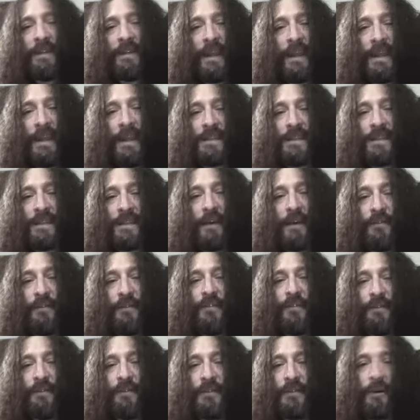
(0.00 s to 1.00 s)
that stuff.
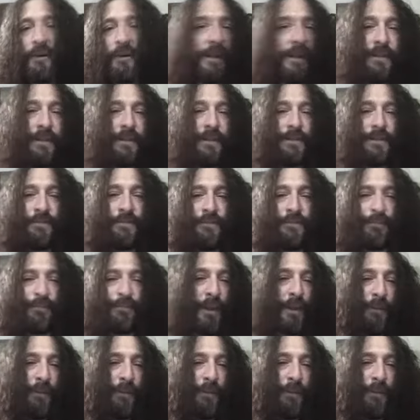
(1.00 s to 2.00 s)
So that's pretty
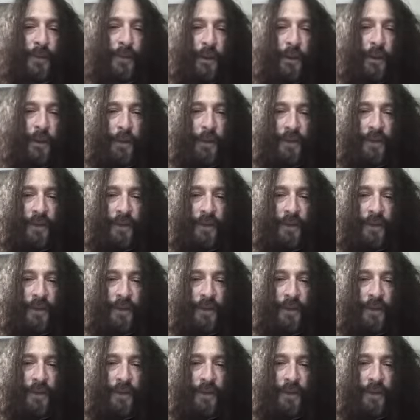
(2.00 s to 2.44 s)
much what it was.